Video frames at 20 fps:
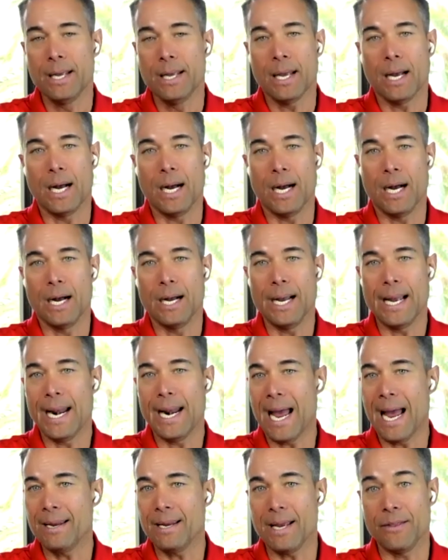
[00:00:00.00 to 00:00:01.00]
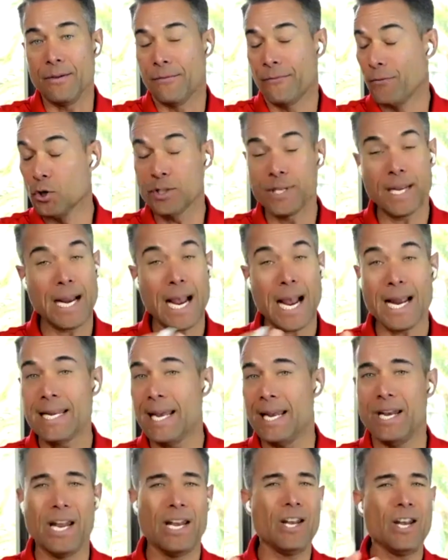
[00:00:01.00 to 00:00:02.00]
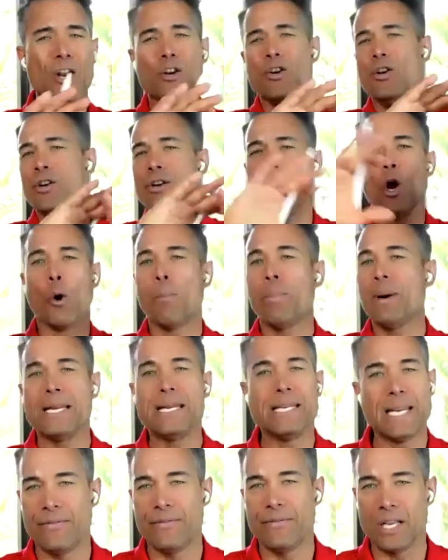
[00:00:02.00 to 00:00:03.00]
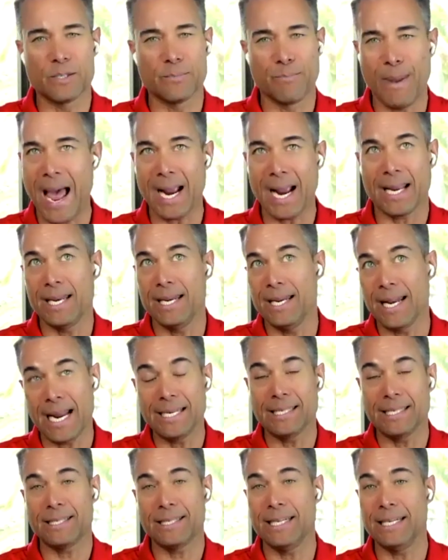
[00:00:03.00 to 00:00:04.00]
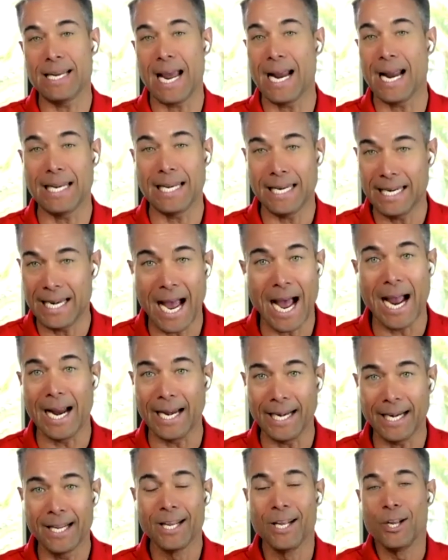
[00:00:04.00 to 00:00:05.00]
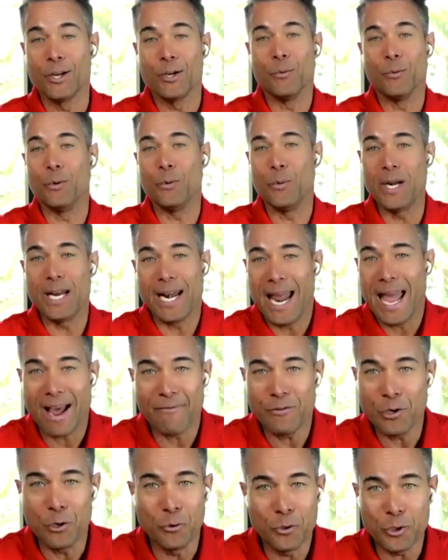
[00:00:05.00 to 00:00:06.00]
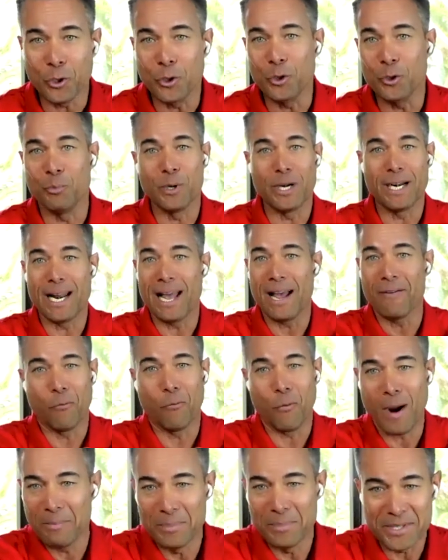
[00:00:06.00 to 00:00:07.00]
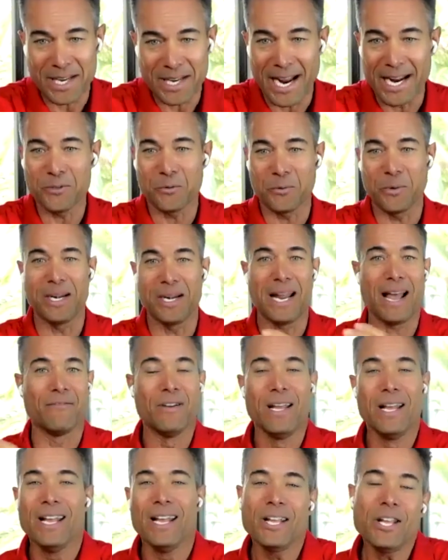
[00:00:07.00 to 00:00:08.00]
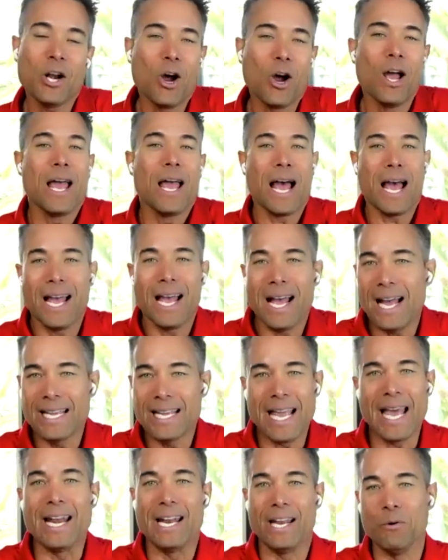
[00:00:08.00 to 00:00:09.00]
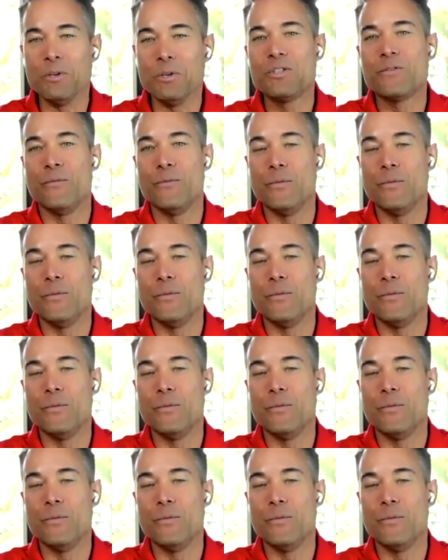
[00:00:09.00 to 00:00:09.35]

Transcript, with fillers: the first thing I did, and nobody did this back in 1999. We didn't have YouTube. We didn't have websites. We didn't have, you know, again, it was,